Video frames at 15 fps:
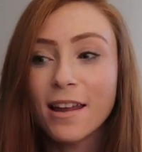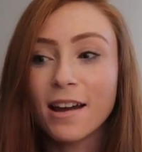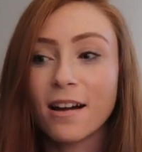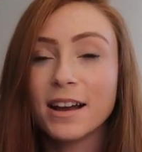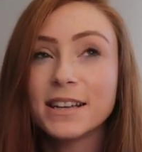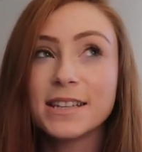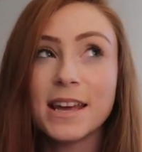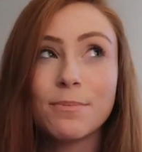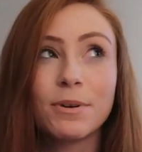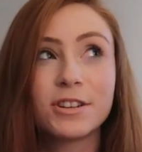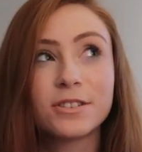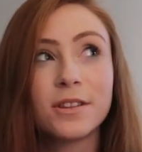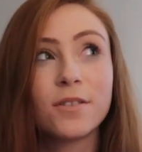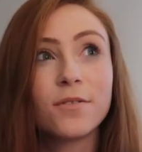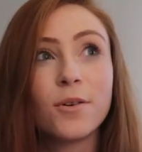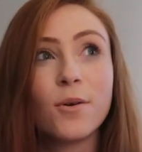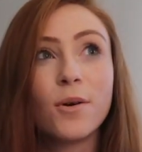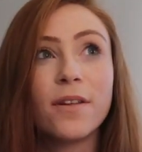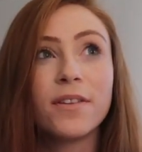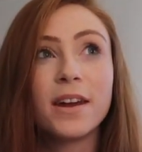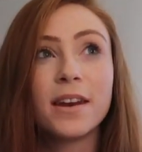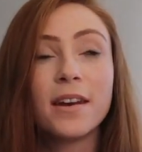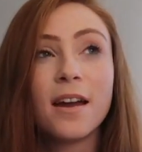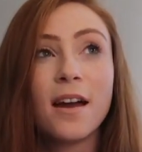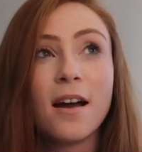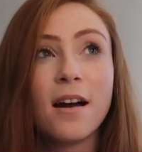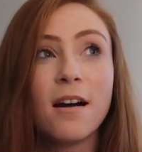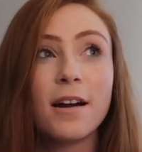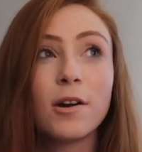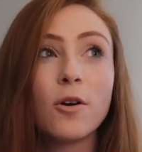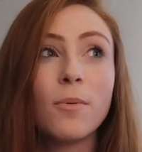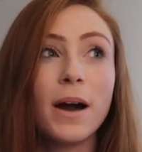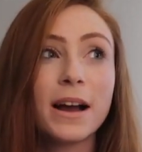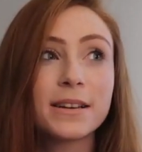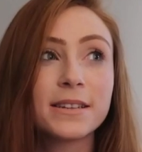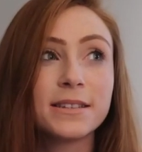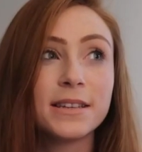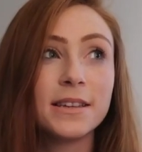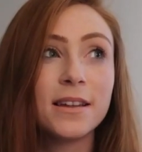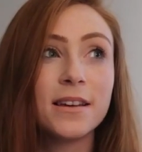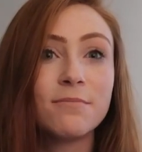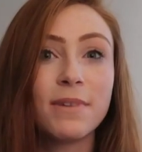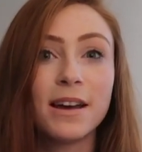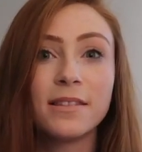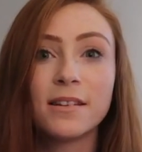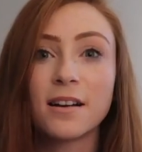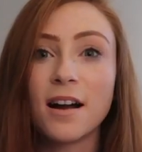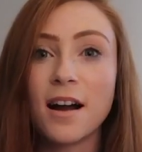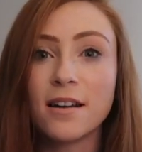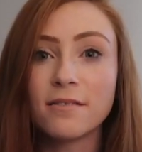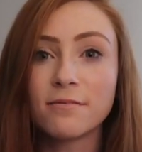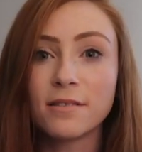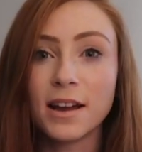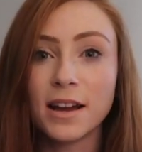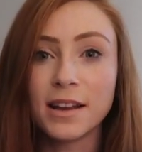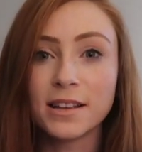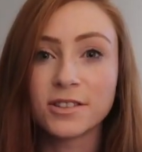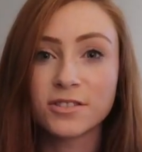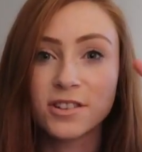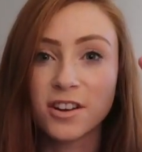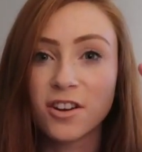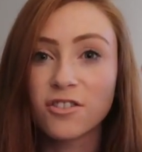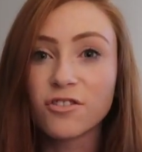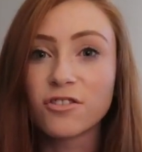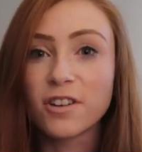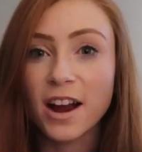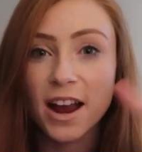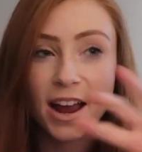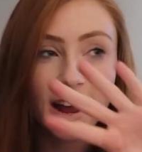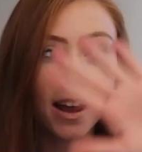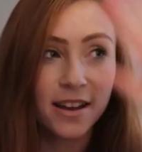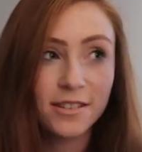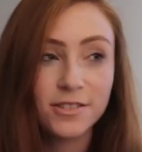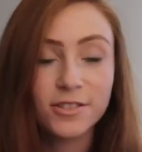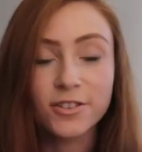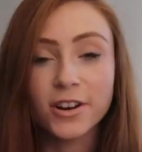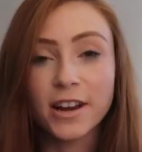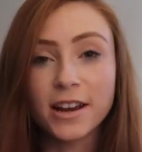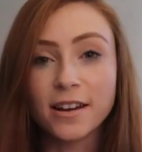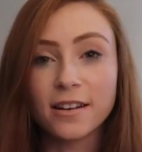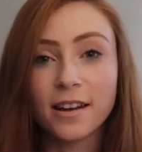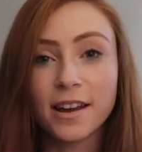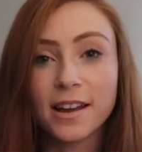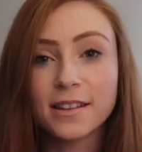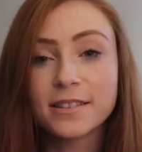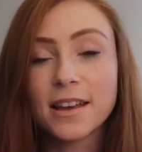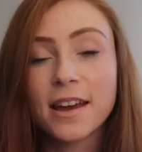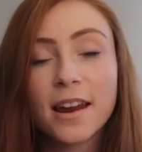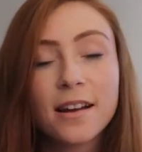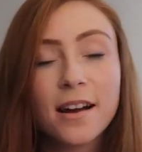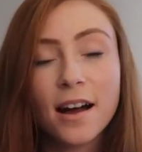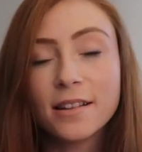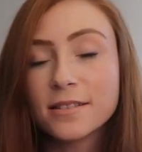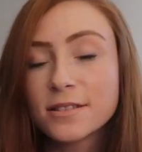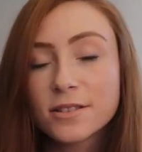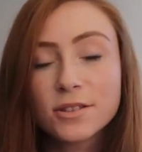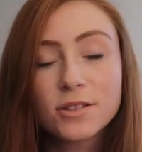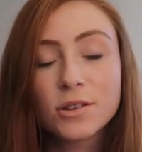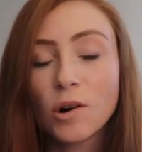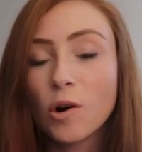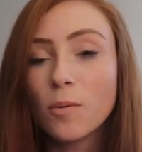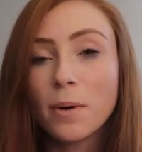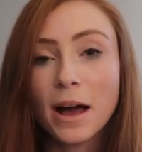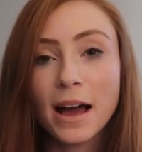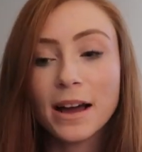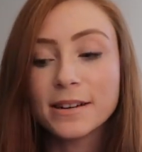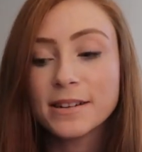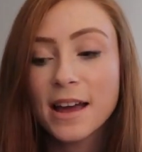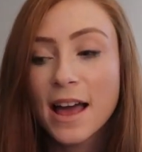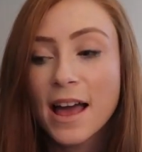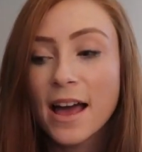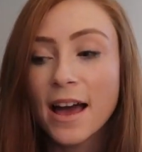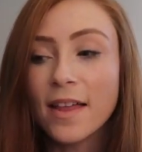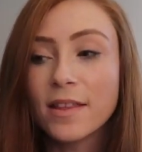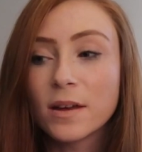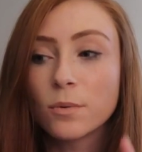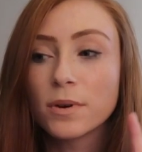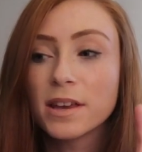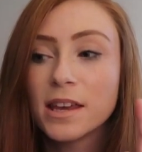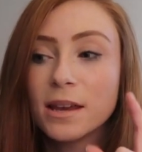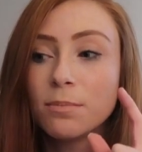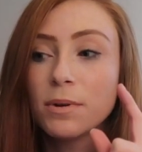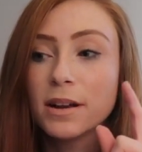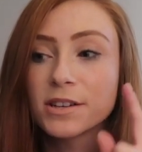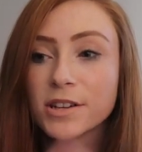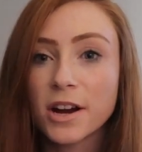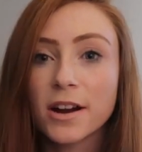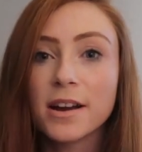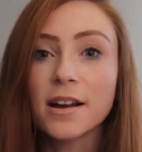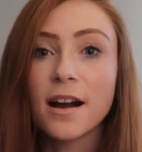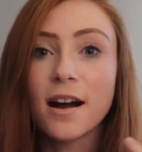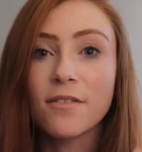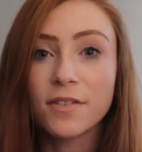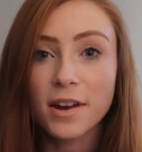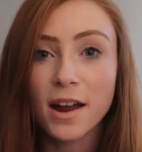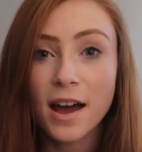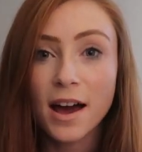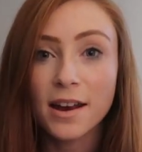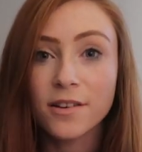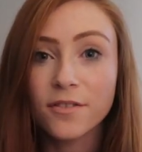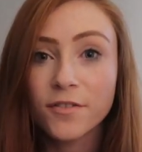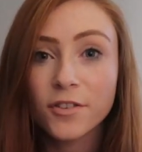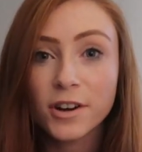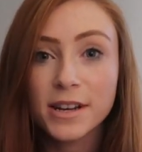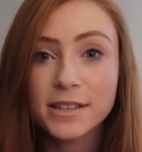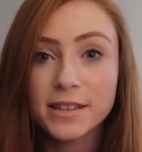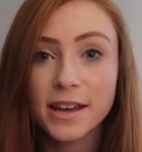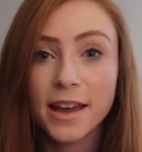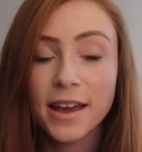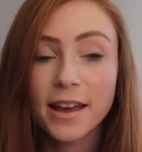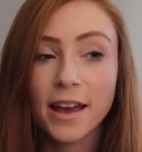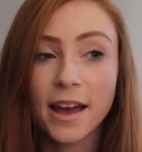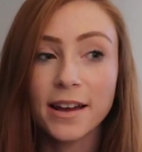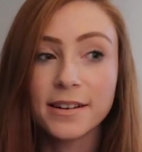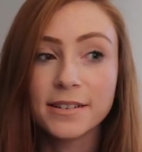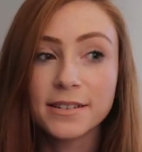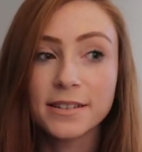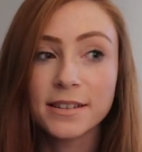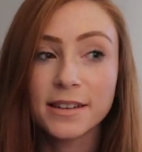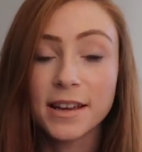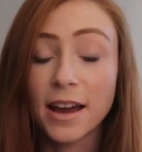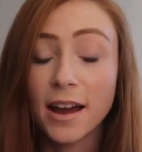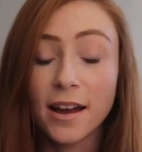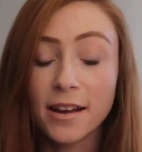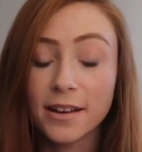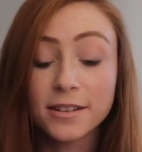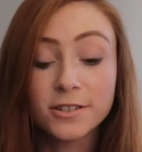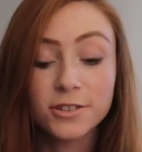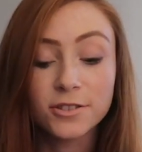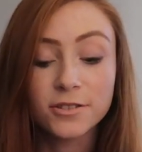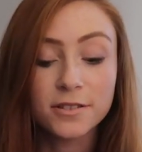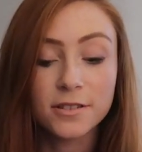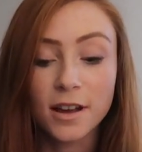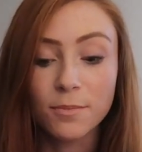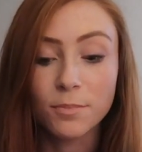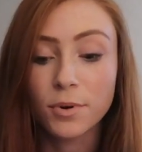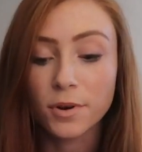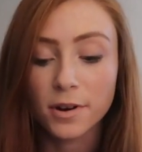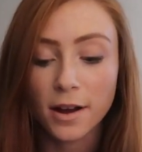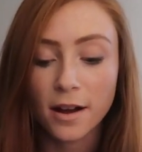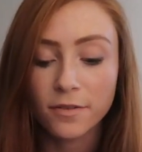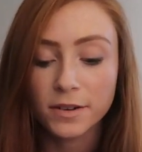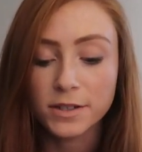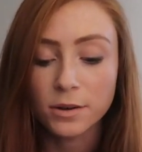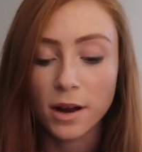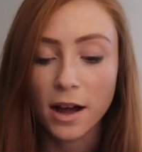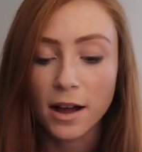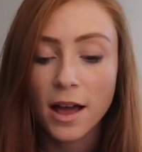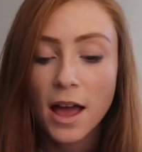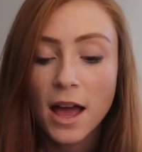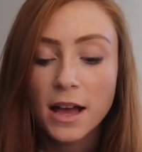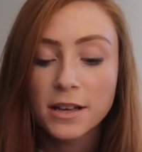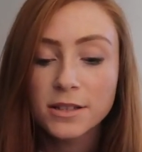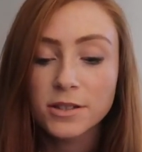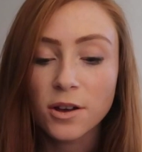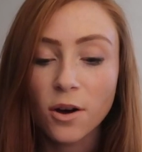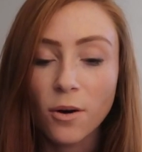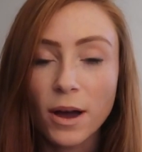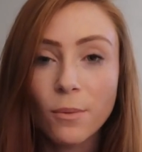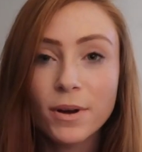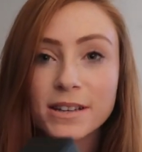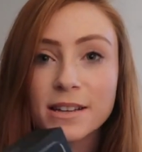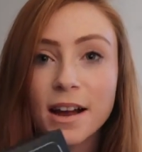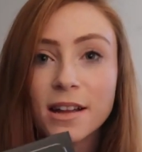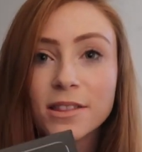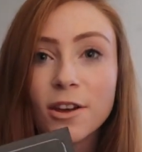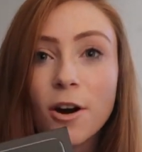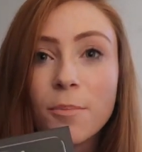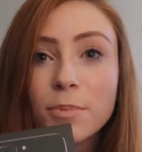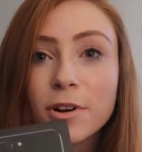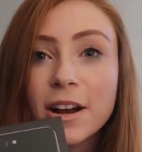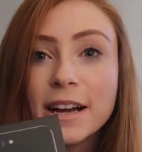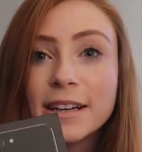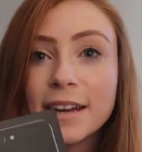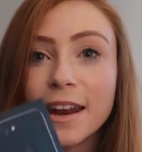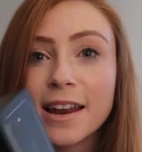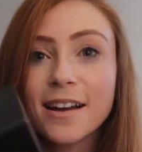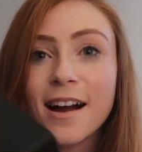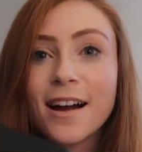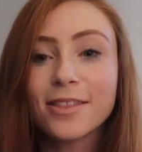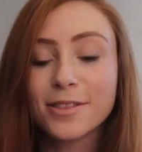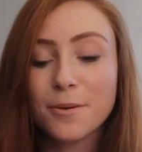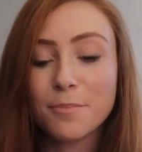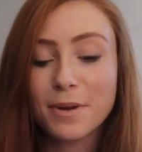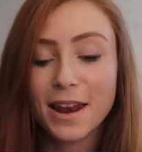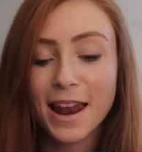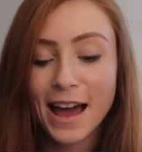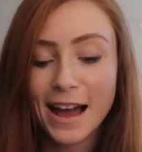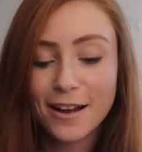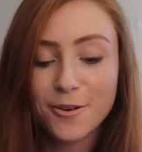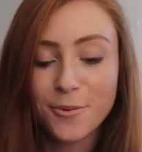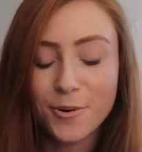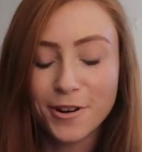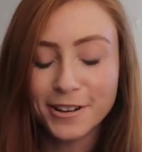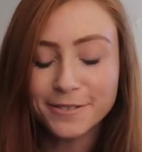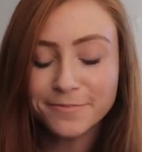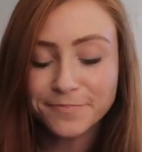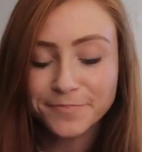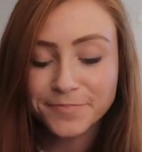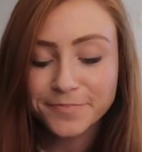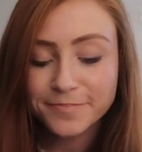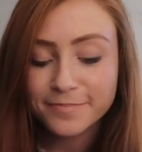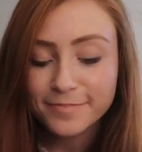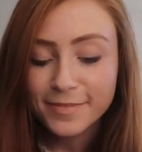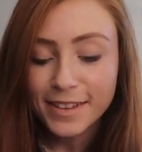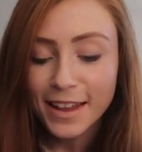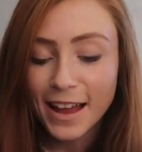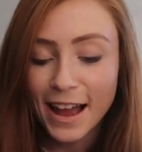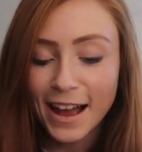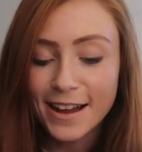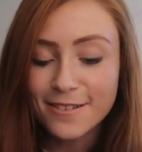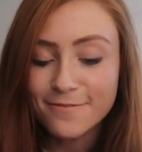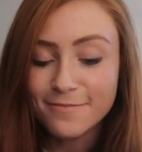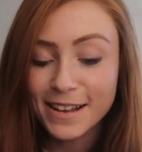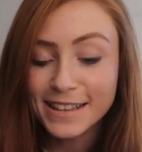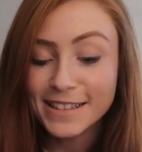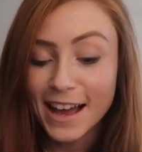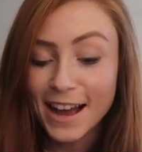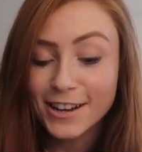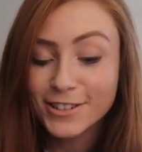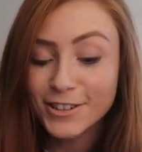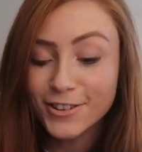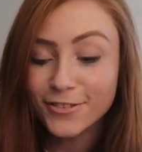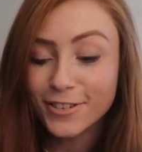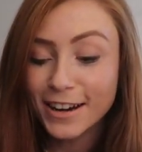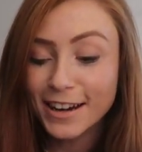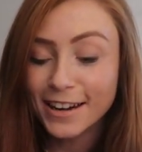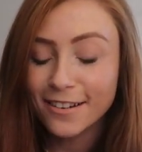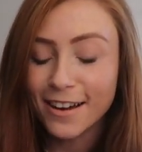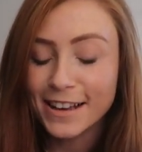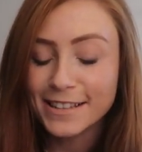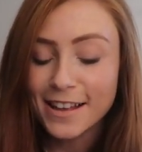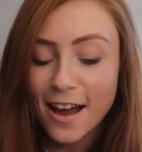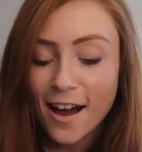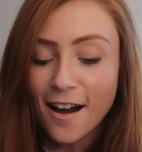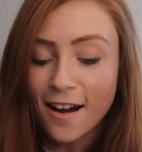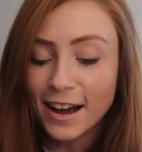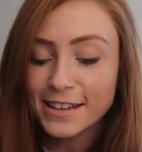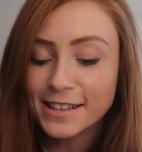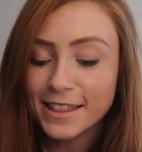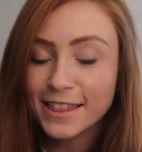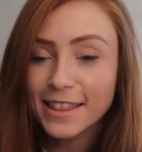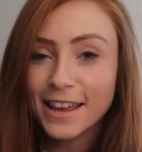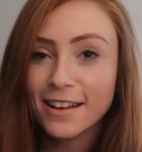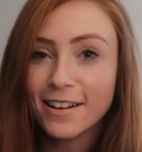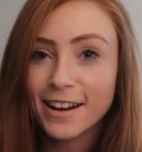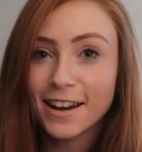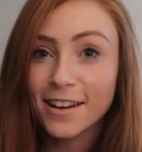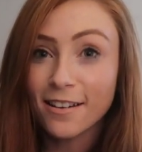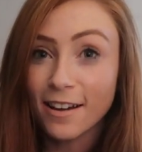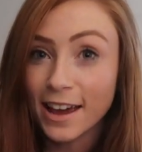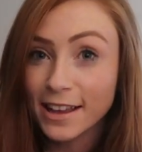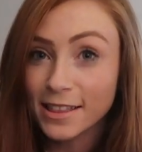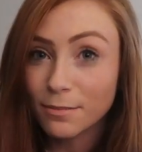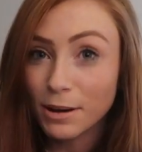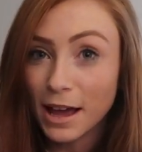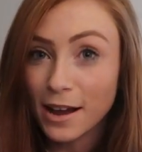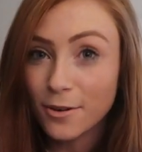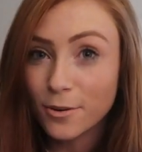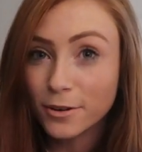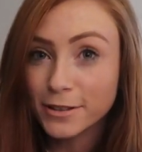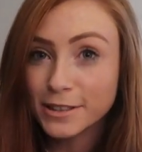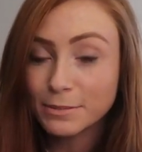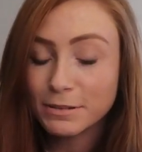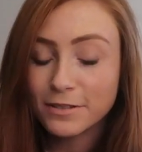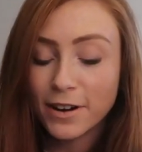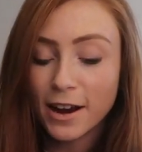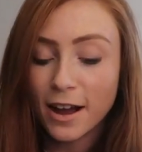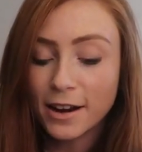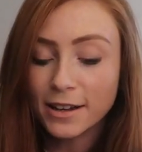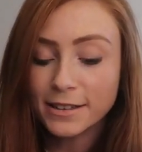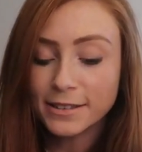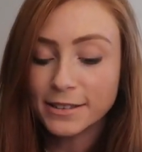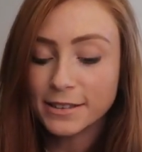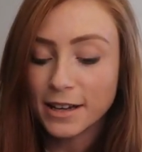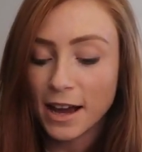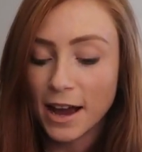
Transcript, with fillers: Like I take pictures on the phone and then I go back to see them and they're gone. Like it's just like a grey screen. Like it had gotten so bad, and then would keep like turning off and on and freezing, and yeah, it just, I put it off for too long. So I went and got the upgrade, and I got the black one. It's actually really nice. I didn't think I'd like the black one, to be very honest.